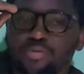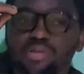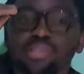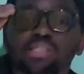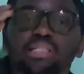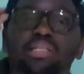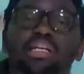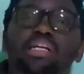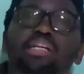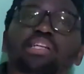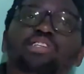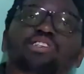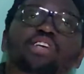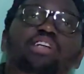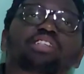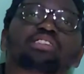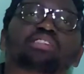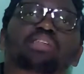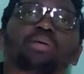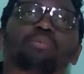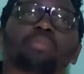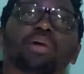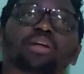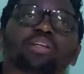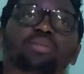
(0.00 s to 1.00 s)
It's really
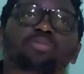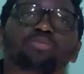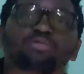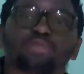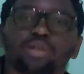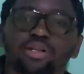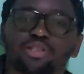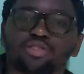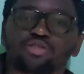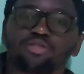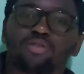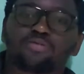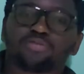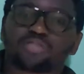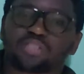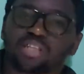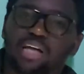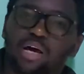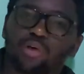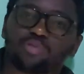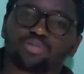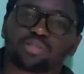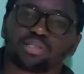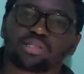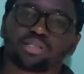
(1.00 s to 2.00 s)
just the manipulation of
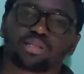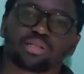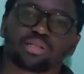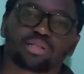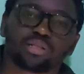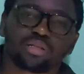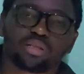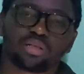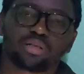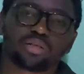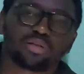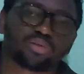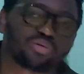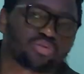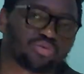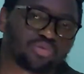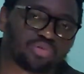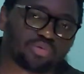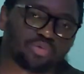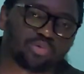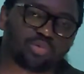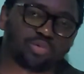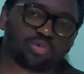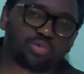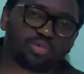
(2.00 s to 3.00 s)
sounds
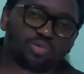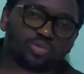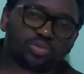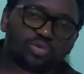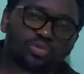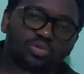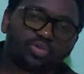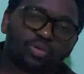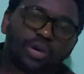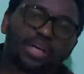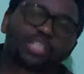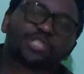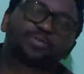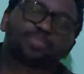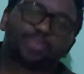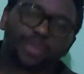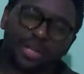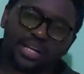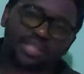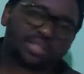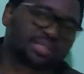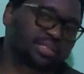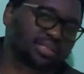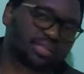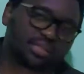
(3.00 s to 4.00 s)
to
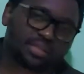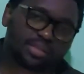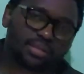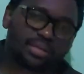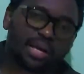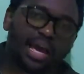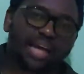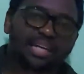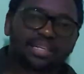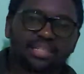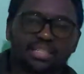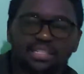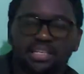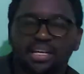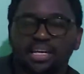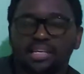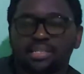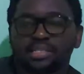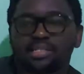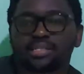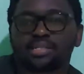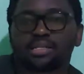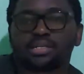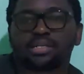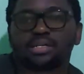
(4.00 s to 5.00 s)
express
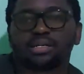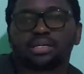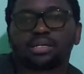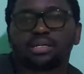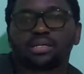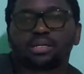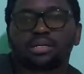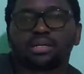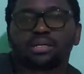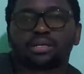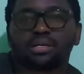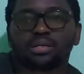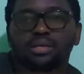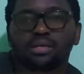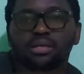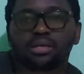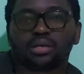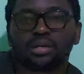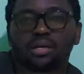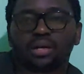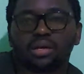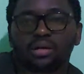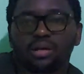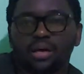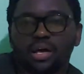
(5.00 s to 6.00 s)
ideas
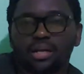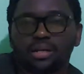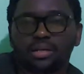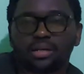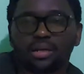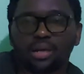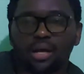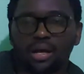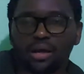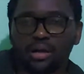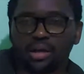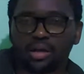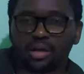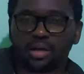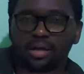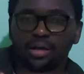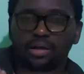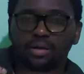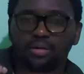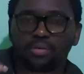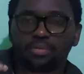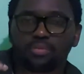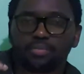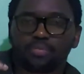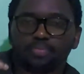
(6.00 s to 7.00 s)
and
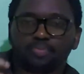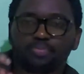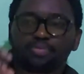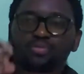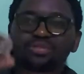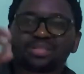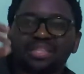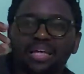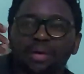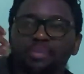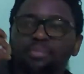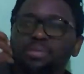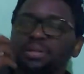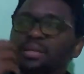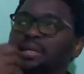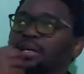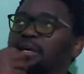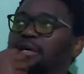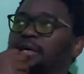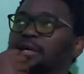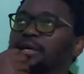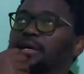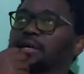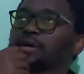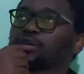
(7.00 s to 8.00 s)
put them in
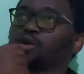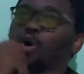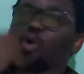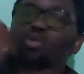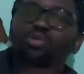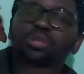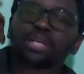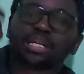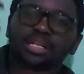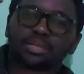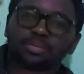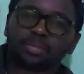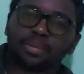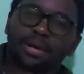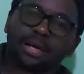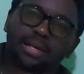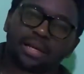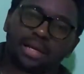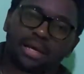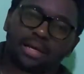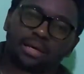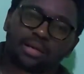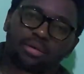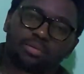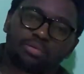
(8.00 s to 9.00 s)
a coded
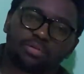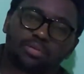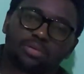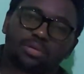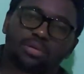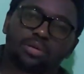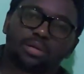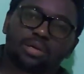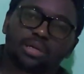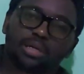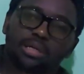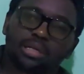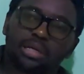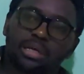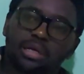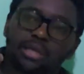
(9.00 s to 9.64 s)
manner, in